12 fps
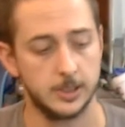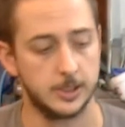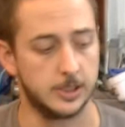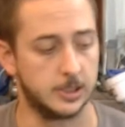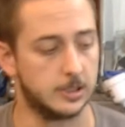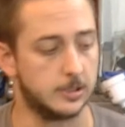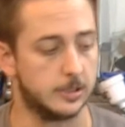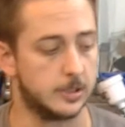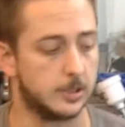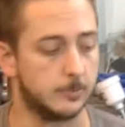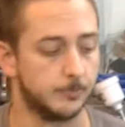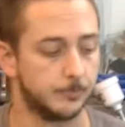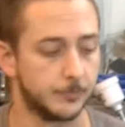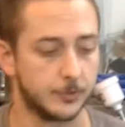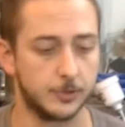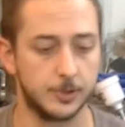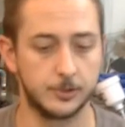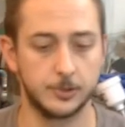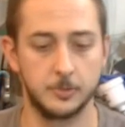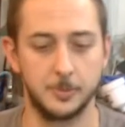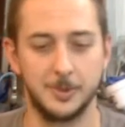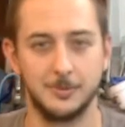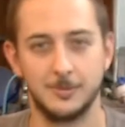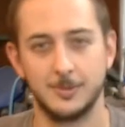And so this is
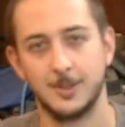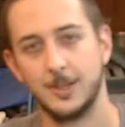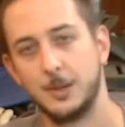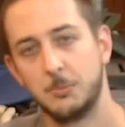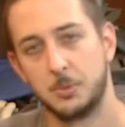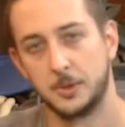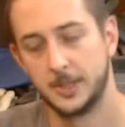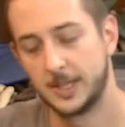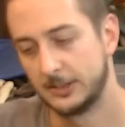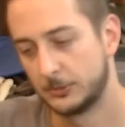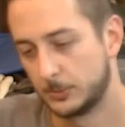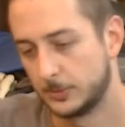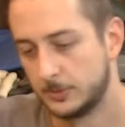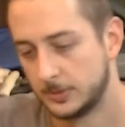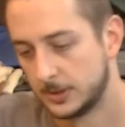going to be a pretty nice one.